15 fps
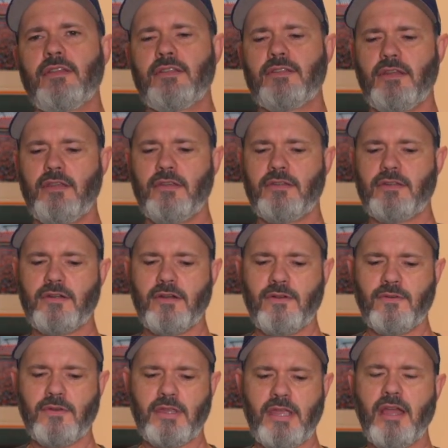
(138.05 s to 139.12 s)
It's an
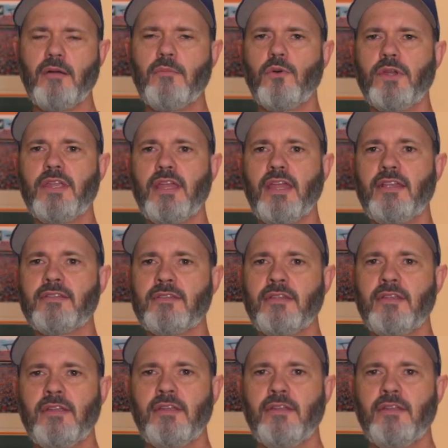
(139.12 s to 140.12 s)
in-stroke cowboy case,